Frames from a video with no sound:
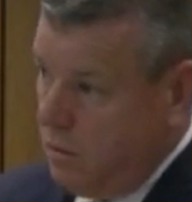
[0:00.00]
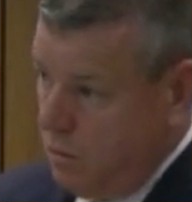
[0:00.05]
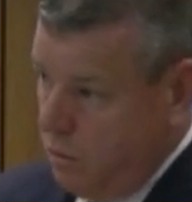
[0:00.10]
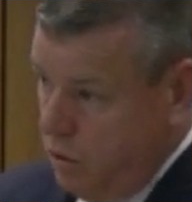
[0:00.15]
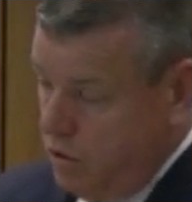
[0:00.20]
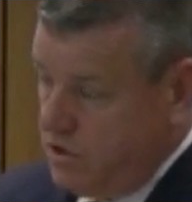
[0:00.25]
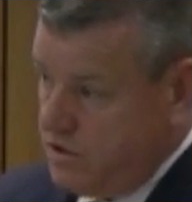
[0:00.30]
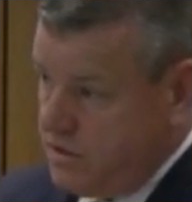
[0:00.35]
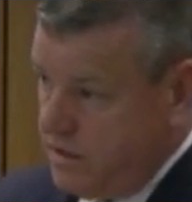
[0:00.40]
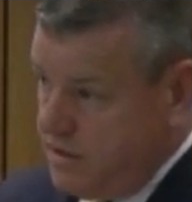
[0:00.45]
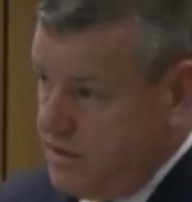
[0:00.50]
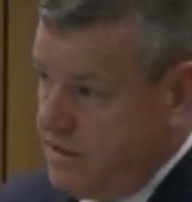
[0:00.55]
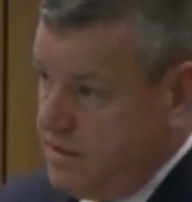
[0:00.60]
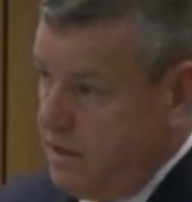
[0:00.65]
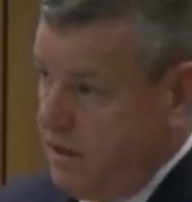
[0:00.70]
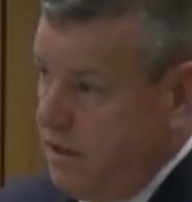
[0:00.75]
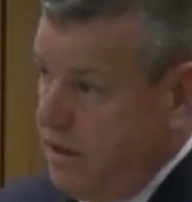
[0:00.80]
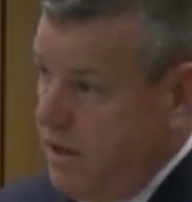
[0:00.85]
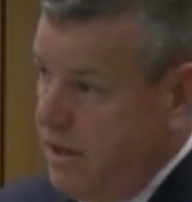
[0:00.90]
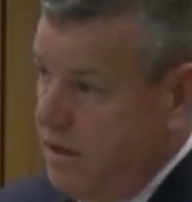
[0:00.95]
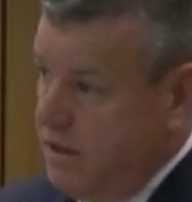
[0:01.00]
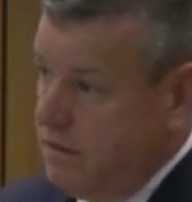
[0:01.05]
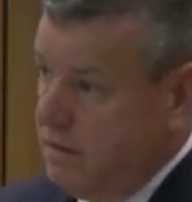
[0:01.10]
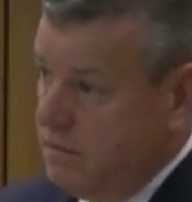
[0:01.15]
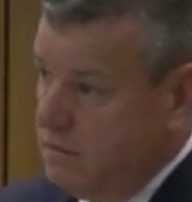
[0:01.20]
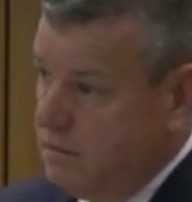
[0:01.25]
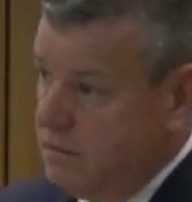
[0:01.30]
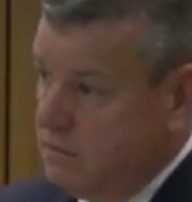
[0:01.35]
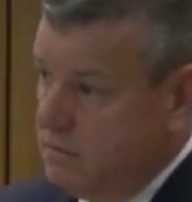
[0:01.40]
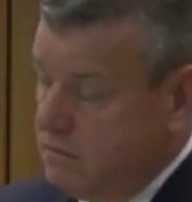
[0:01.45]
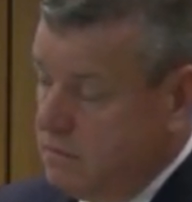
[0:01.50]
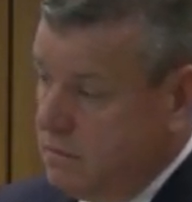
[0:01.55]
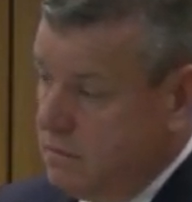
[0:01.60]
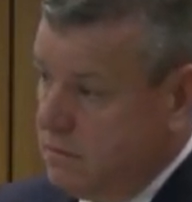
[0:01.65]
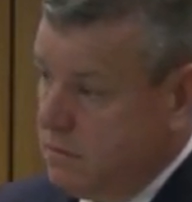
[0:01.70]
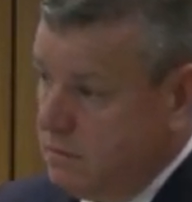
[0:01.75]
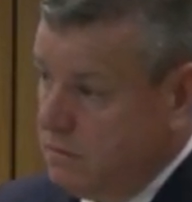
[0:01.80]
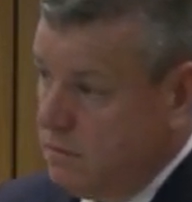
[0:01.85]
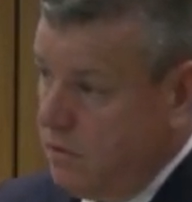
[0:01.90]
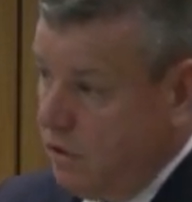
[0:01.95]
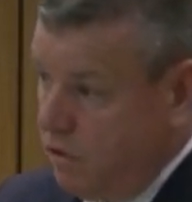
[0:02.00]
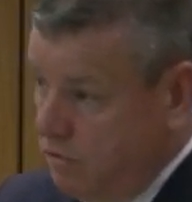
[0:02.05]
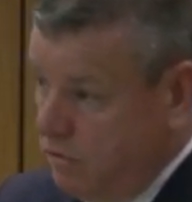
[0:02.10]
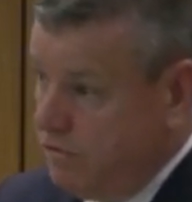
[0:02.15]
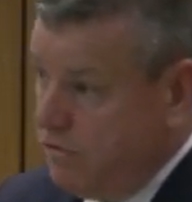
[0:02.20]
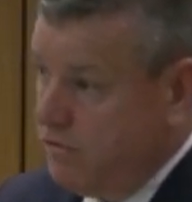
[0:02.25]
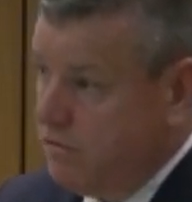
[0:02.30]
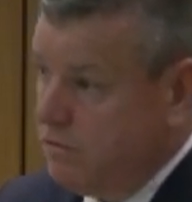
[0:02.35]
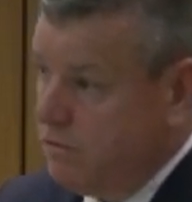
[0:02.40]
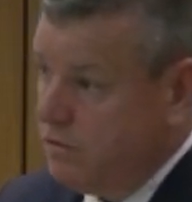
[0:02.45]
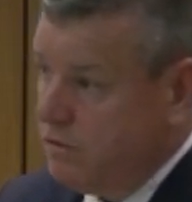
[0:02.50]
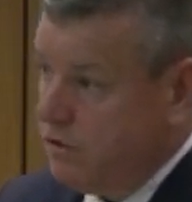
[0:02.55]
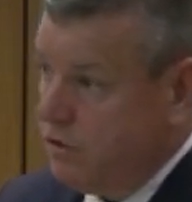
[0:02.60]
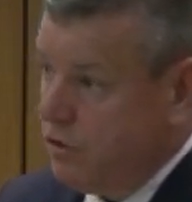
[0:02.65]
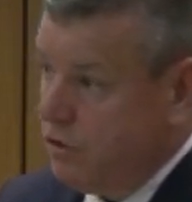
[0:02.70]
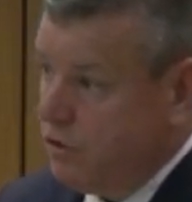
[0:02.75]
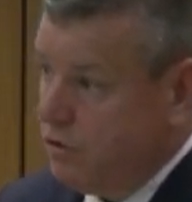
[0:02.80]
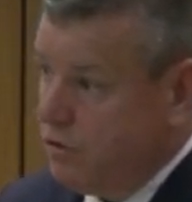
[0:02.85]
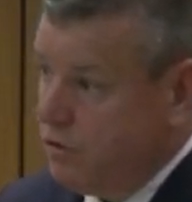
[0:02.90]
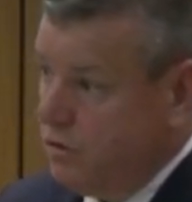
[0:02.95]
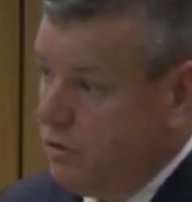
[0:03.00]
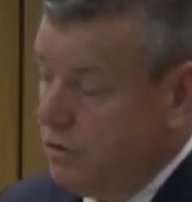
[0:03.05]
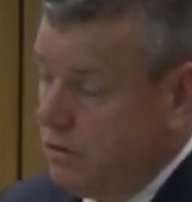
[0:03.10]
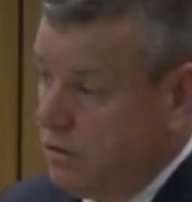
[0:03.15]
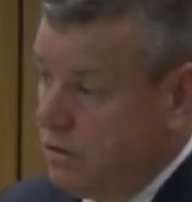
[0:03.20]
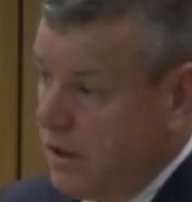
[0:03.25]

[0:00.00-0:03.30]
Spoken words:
would sincerely love to